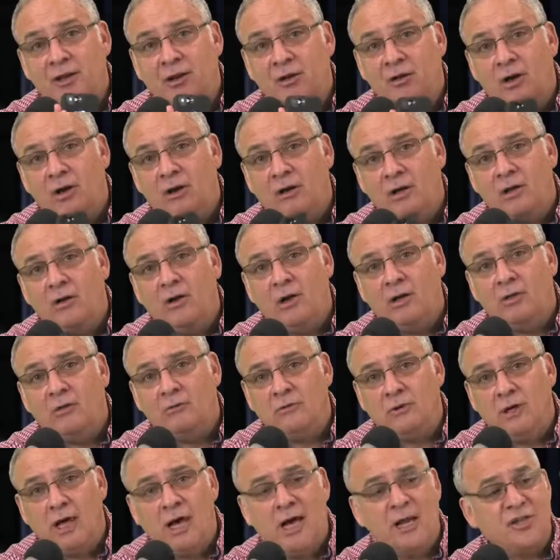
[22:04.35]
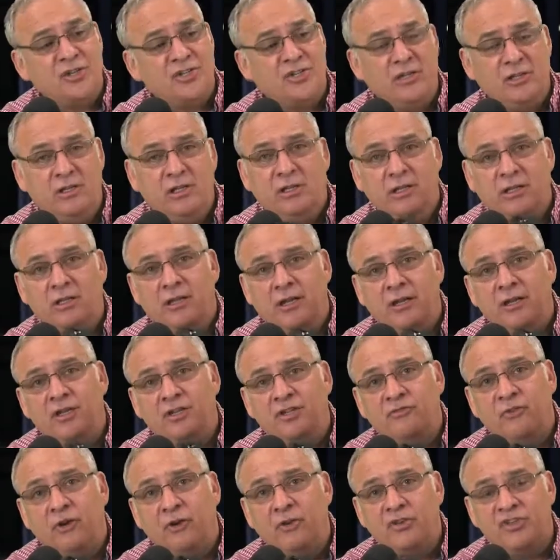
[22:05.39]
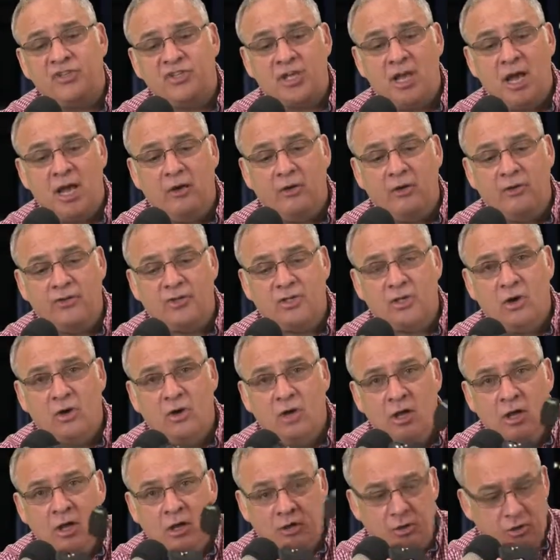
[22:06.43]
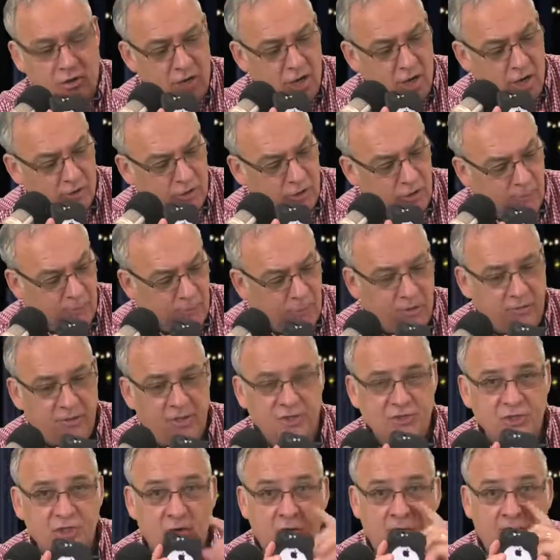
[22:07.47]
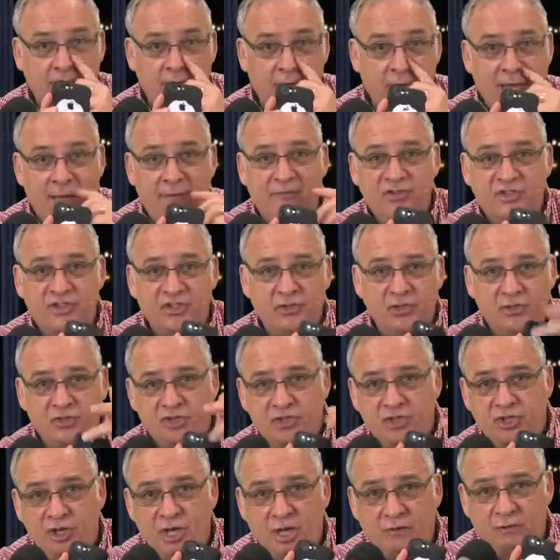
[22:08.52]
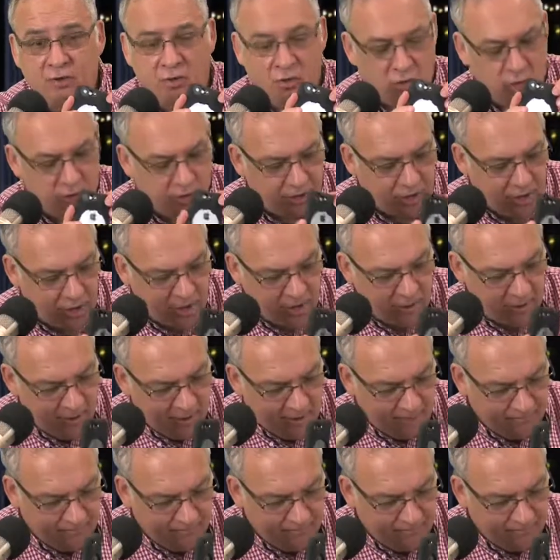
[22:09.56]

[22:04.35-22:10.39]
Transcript: In all honesty, it is very solid. So you're now going to pull this off, and obviously you see you have a hole there.